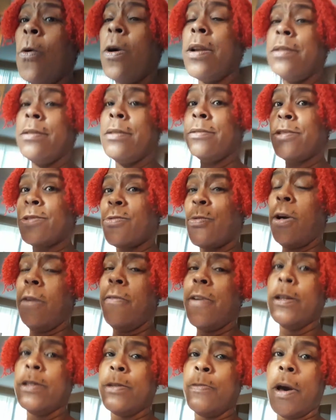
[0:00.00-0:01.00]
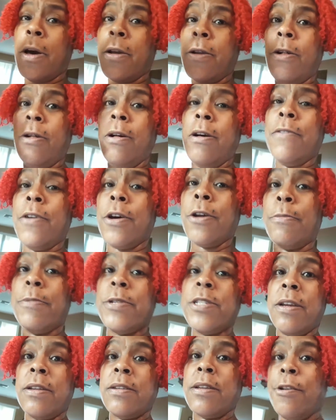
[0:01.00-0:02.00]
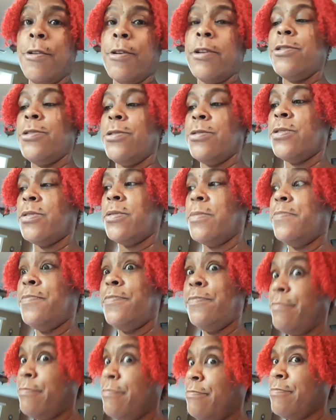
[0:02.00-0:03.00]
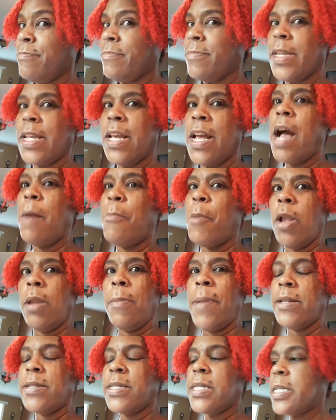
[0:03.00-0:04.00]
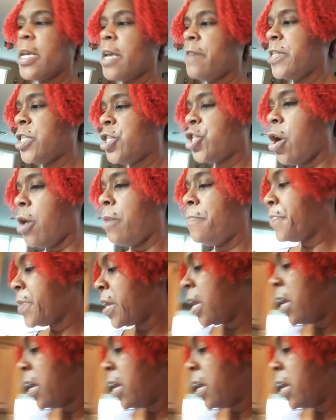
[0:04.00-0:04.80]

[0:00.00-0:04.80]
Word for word: one 12 ounce bottle of 100% carrot juice. I'm all about the savings, y'all.